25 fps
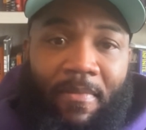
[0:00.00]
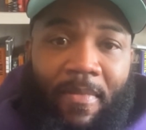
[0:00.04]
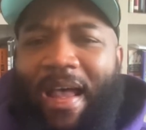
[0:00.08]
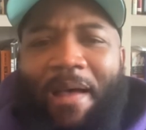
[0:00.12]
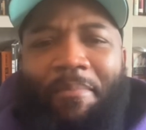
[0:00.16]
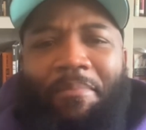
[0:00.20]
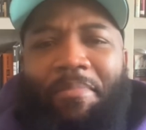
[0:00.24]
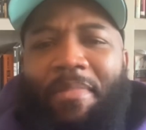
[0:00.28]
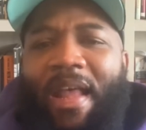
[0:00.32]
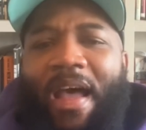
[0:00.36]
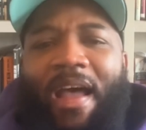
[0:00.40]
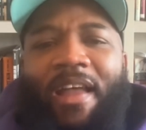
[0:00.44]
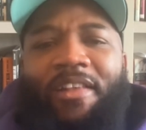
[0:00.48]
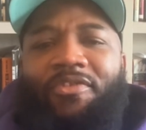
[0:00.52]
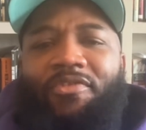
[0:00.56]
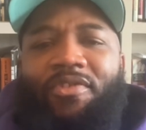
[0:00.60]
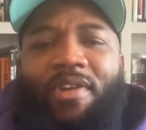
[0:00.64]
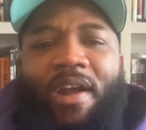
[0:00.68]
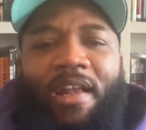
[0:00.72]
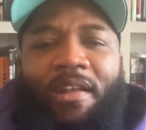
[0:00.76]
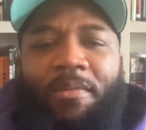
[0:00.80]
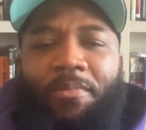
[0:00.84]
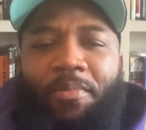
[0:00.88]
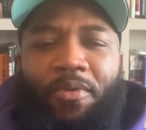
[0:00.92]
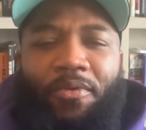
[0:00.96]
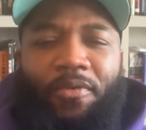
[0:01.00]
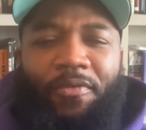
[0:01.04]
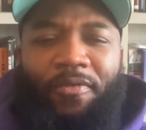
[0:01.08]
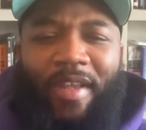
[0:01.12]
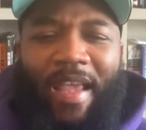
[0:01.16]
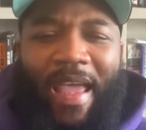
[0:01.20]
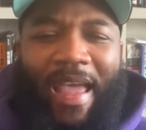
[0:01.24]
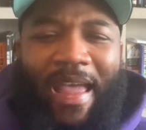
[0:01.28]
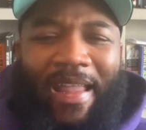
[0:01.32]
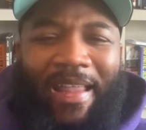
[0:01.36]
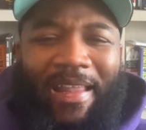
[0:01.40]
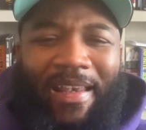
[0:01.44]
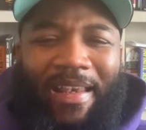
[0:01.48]
I'm not trying to prove
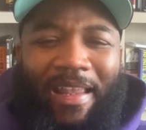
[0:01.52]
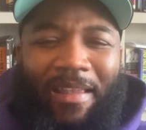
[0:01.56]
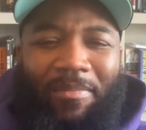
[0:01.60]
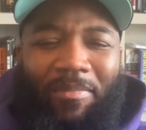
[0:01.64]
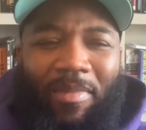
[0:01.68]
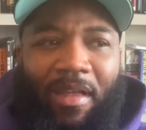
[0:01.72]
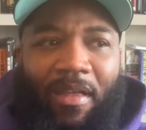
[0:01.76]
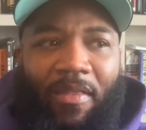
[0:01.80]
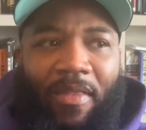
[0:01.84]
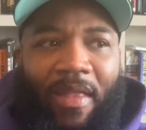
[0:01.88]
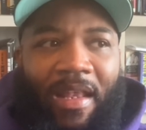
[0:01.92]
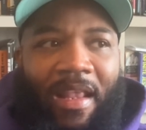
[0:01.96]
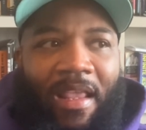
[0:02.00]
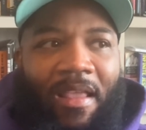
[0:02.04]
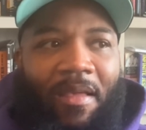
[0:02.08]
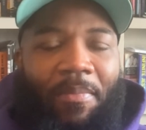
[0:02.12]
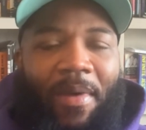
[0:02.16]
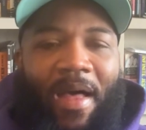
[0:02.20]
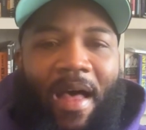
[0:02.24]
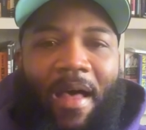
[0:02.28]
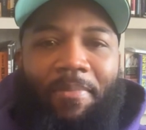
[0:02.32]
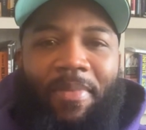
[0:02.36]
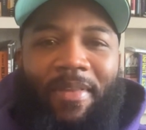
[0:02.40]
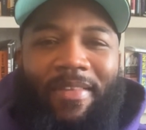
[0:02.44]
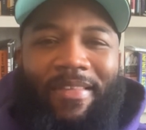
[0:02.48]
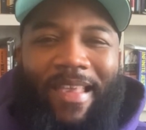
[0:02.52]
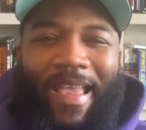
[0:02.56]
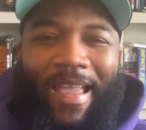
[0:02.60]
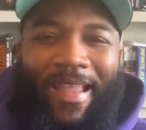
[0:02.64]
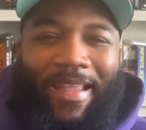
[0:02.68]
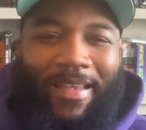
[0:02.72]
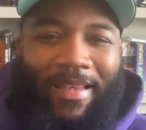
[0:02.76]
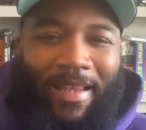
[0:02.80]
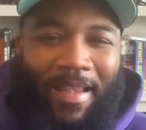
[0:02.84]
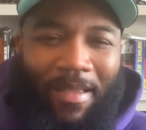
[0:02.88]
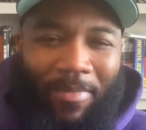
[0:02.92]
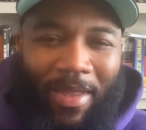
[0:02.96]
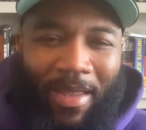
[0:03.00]
to academia that hip hop is
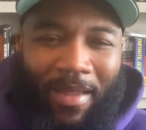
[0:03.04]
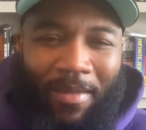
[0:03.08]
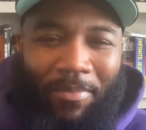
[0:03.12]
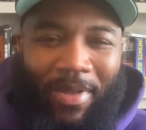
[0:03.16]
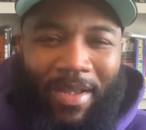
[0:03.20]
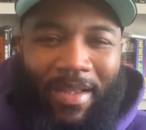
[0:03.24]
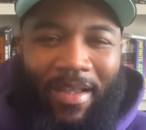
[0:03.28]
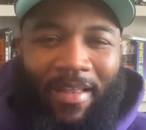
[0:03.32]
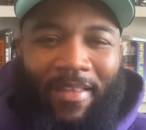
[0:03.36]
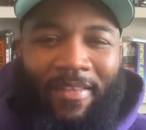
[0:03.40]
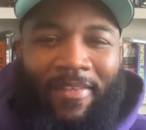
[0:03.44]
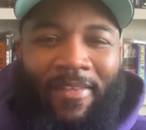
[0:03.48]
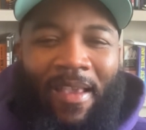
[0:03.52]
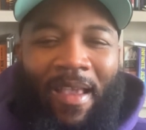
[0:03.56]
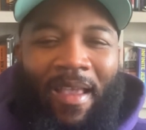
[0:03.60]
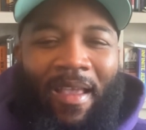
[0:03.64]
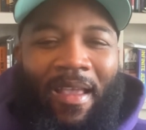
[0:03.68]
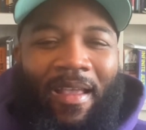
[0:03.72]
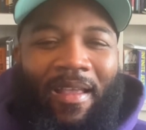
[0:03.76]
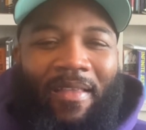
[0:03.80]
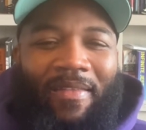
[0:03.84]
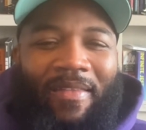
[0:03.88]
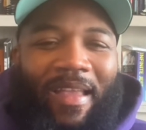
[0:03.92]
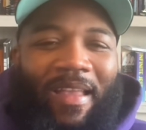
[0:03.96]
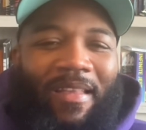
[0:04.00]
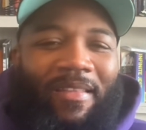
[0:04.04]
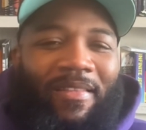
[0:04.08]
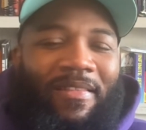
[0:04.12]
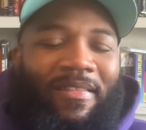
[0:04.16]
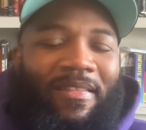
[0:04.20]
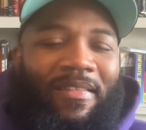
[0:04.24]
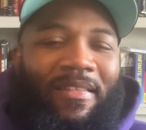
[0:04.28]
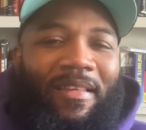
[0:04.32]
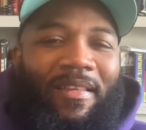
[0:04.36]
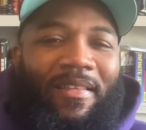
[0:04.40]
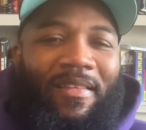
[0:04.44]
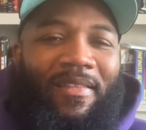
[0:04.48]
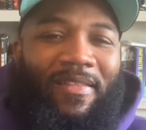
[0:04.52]
academic because that's
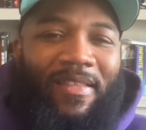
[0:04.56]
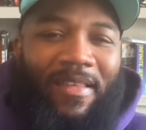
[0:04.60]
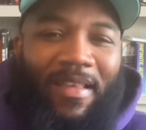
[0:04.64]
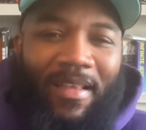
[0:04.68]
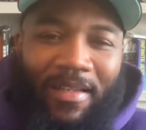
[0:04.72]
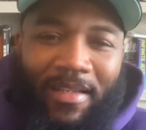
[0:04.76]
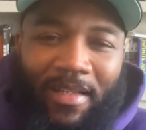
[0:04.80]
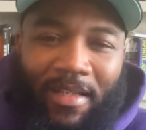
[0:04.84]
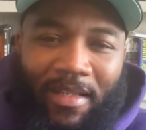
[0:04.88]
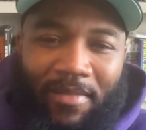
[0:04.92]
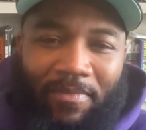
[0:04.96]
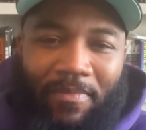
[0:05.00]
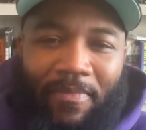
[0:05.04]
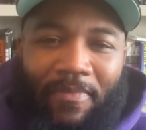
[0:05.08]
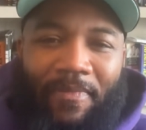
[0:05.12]
silly.